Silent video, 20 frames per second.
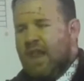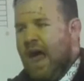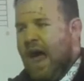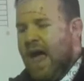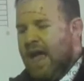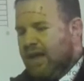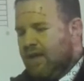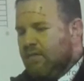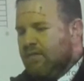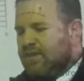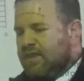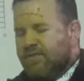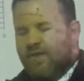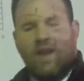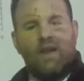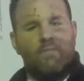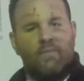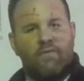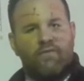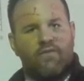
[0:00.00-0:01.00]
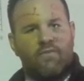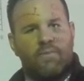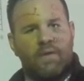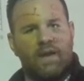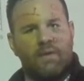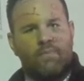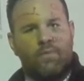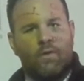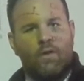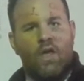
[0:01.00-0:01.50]
like development for
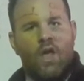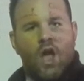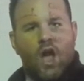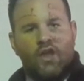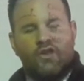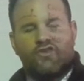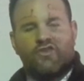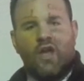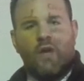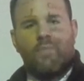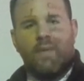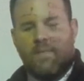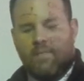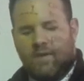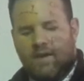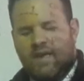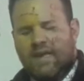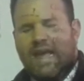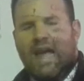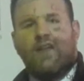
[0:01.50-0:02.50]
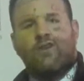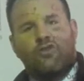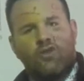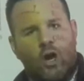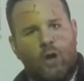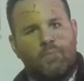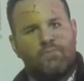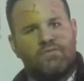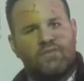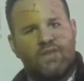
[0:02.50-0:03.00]
people and so people can get
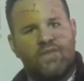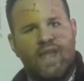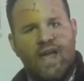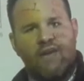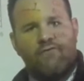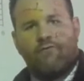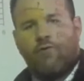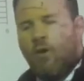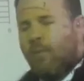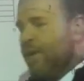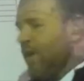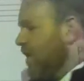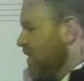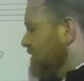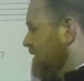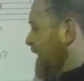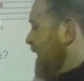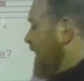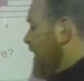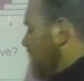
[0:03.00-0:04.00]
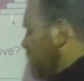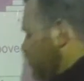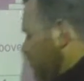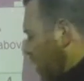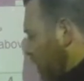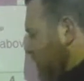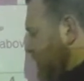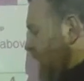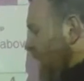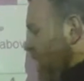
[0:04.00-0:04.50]
jobs and therefore because they get
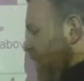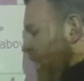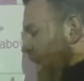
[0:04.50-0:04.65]
jobs